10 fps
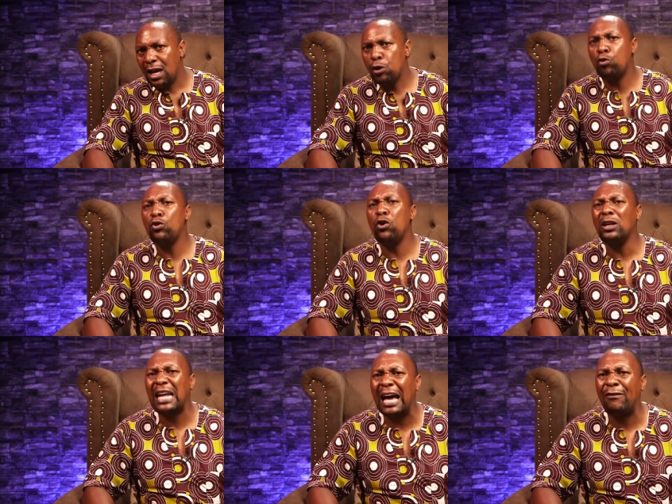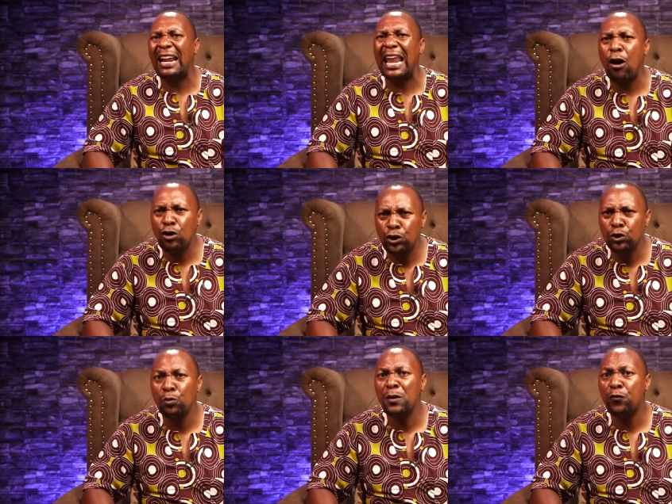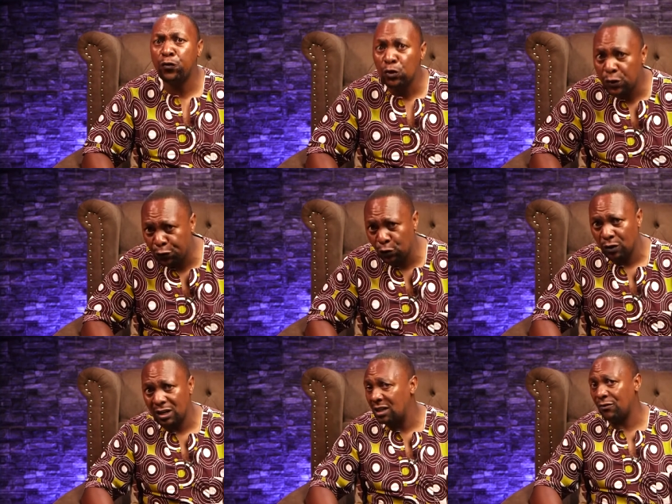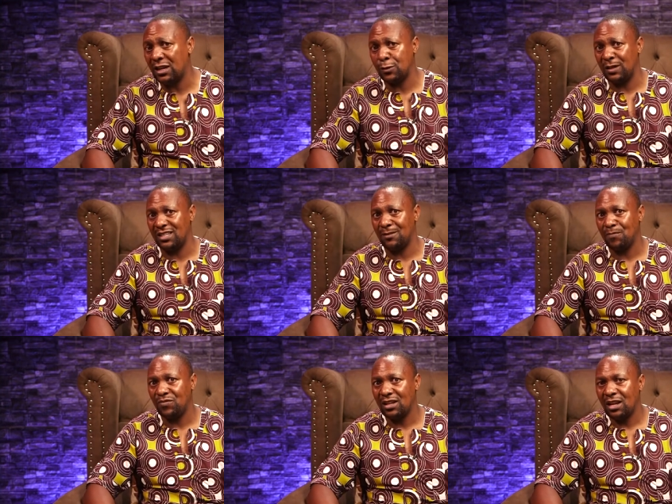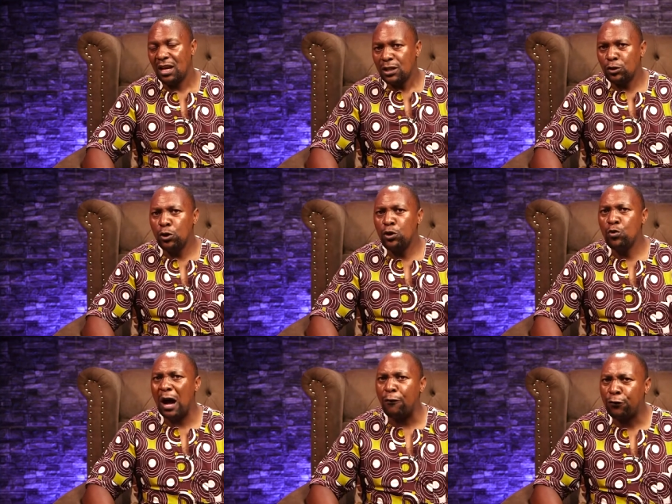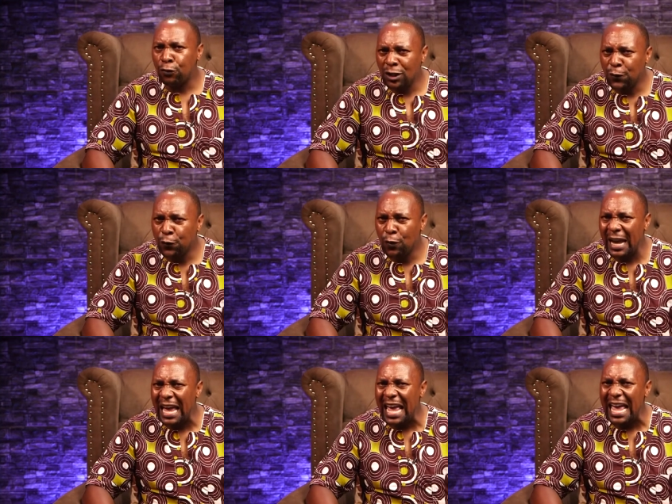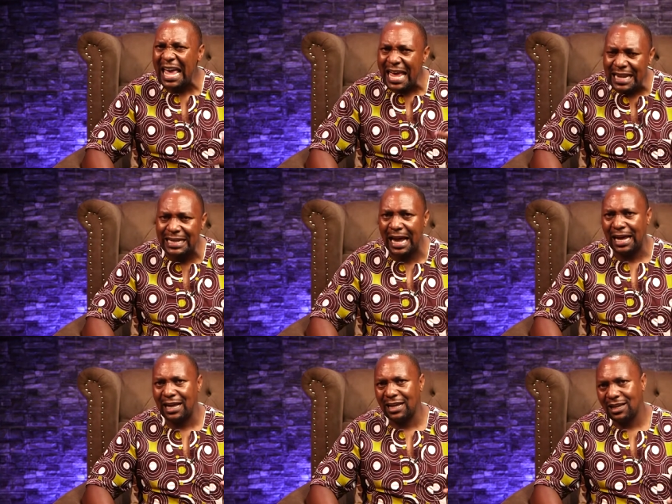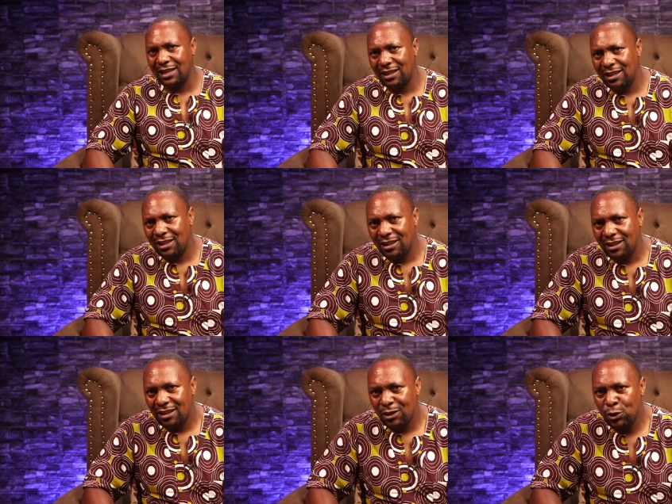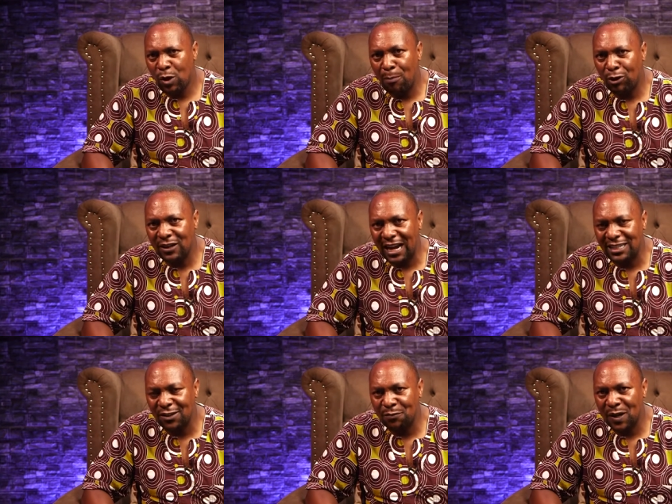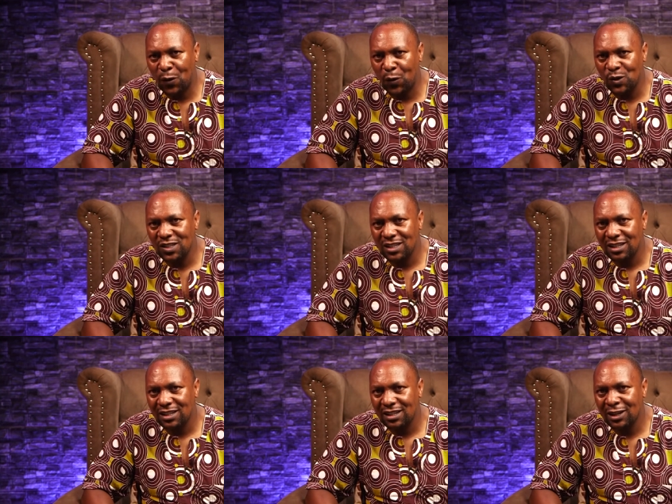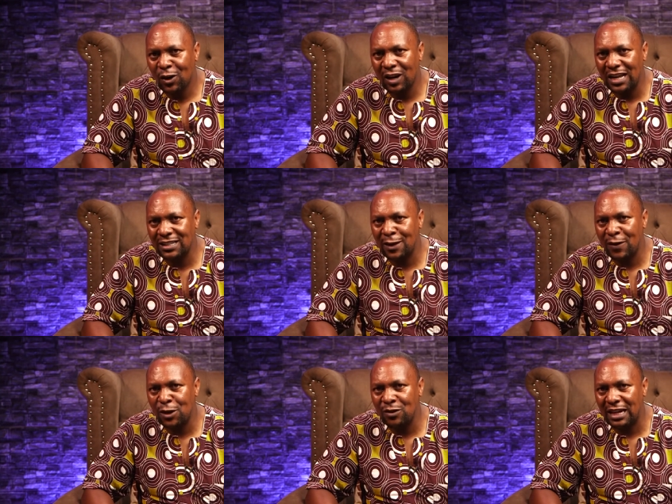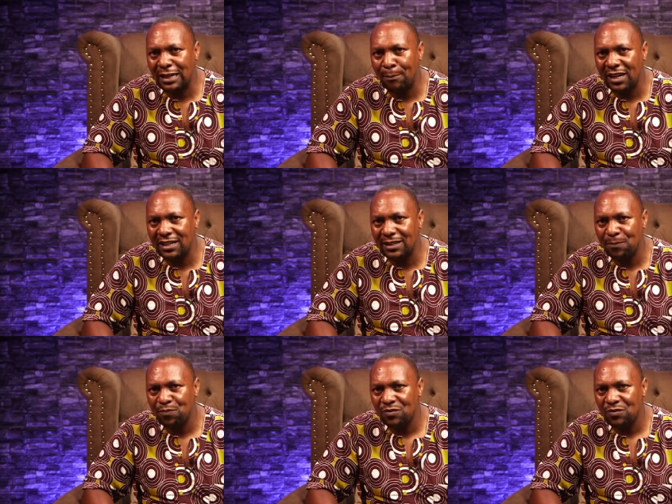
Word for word: He could not have allowed you to be fruitful in the first place. So you are fruitful and you are productive because God has given you that ability.